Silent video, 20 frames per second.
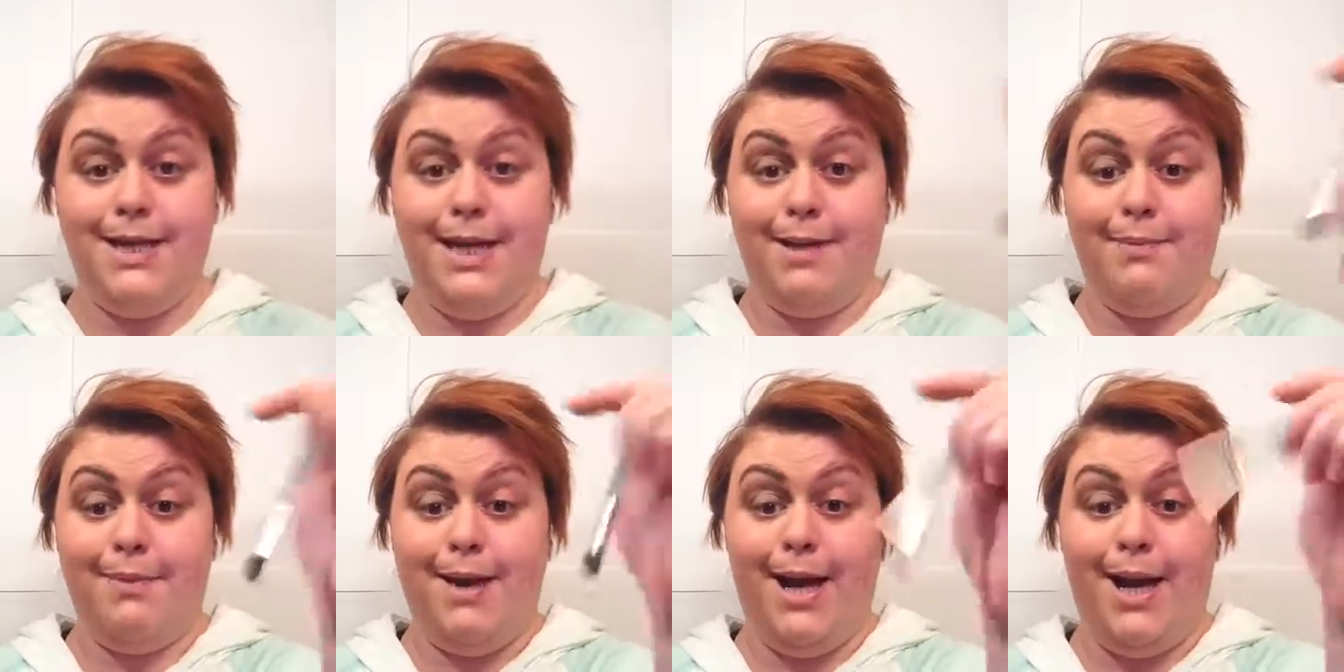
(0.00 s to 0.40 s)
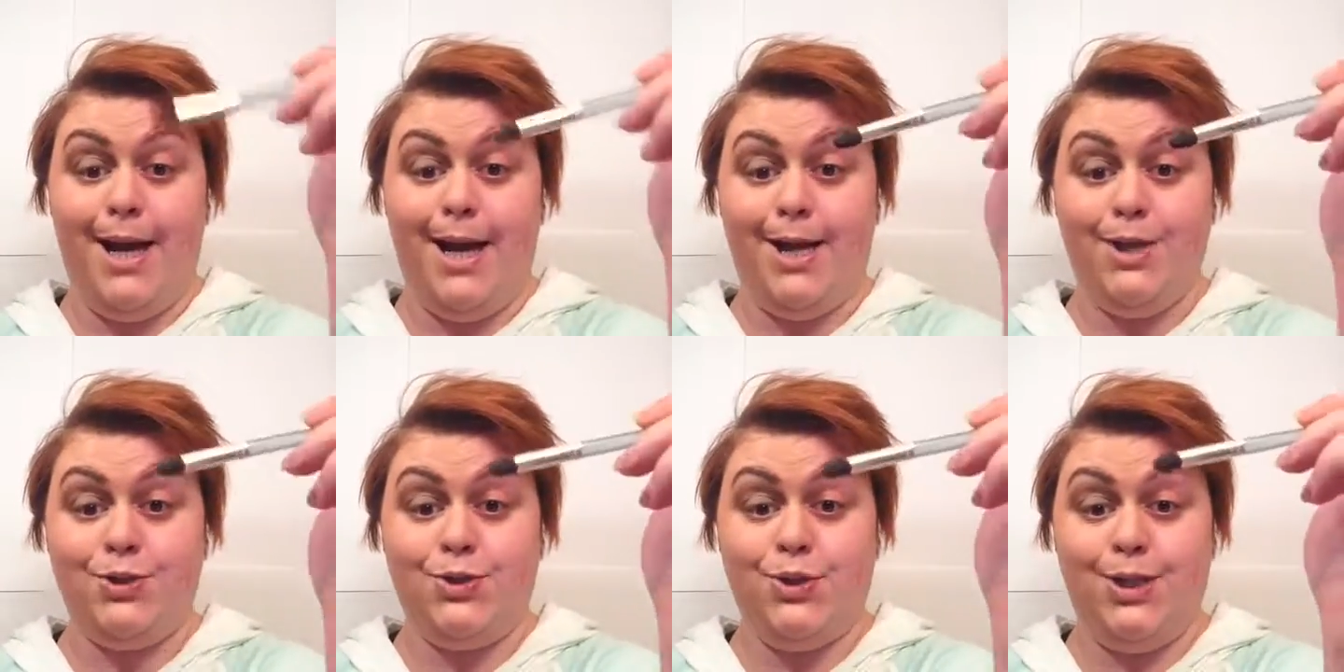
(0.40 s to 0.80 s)
take
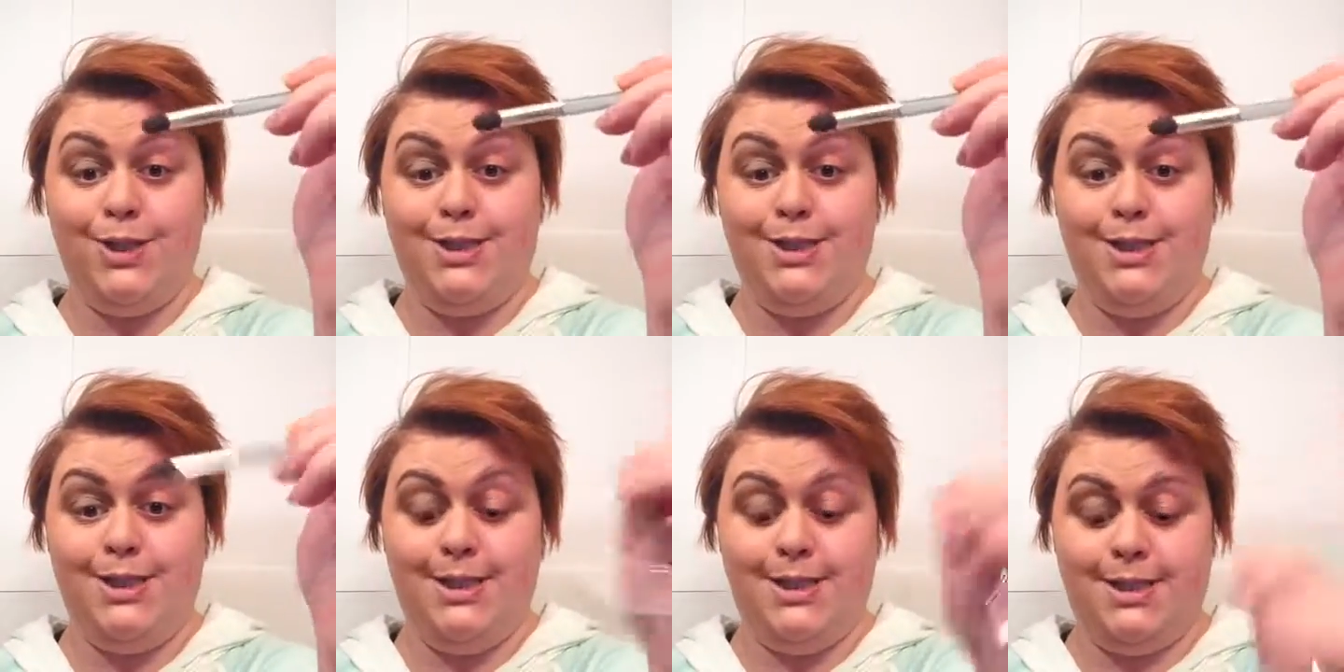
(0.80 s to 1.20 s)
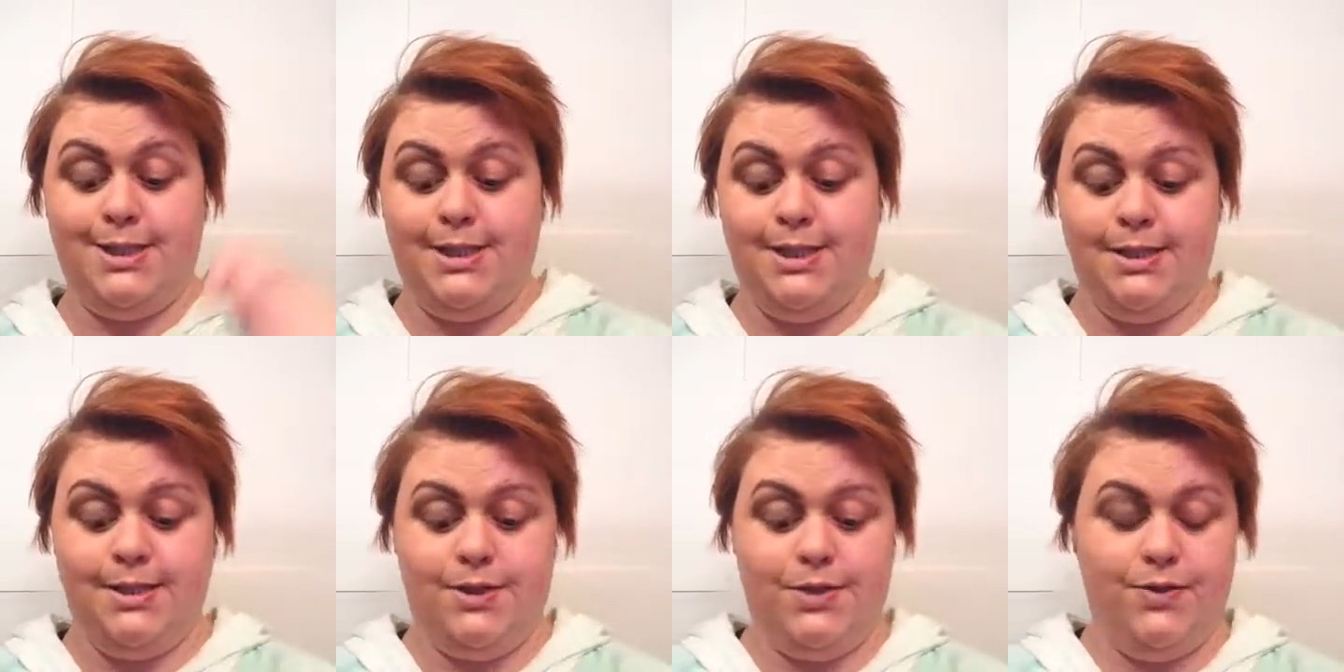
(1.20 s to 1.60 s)
my trusty
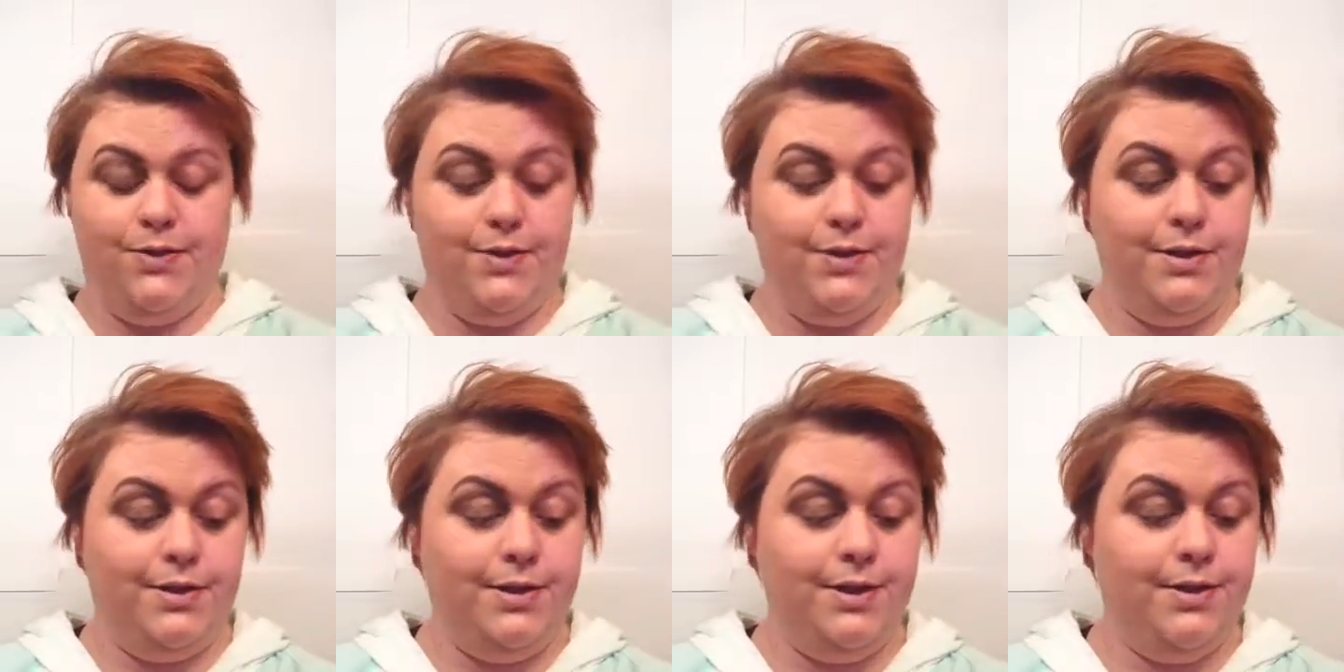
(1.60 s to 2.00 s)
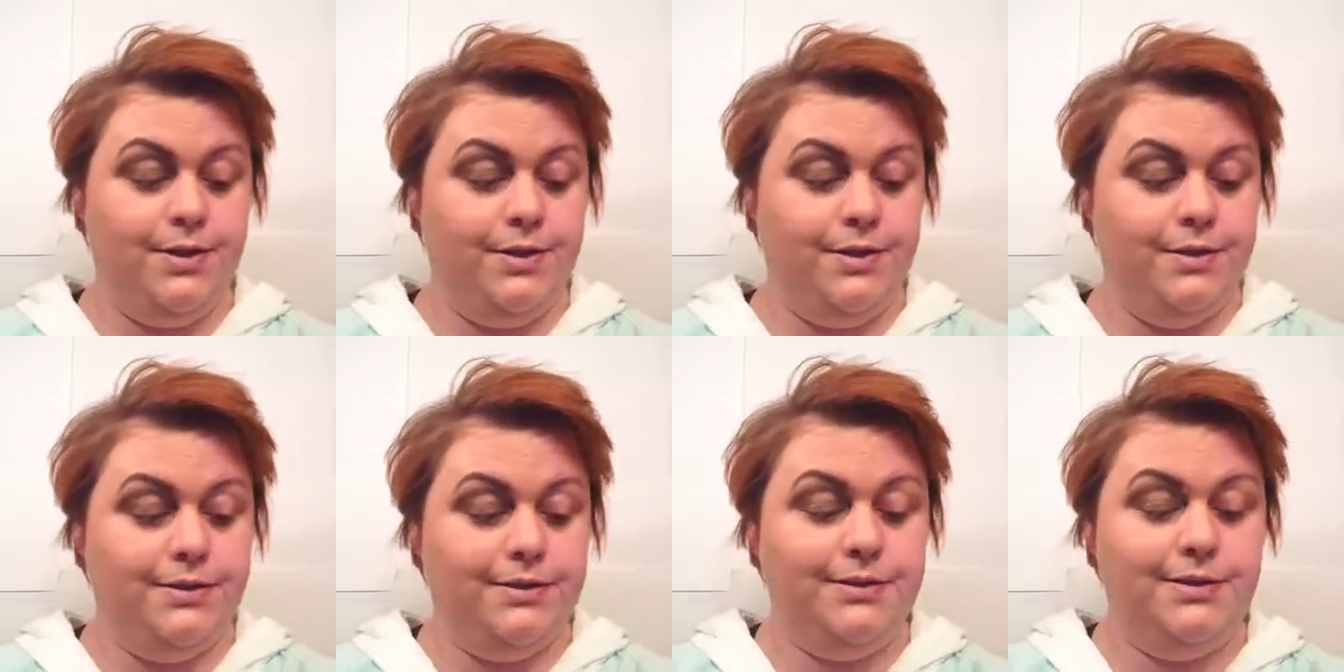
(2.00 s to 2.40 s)
dusty little, little,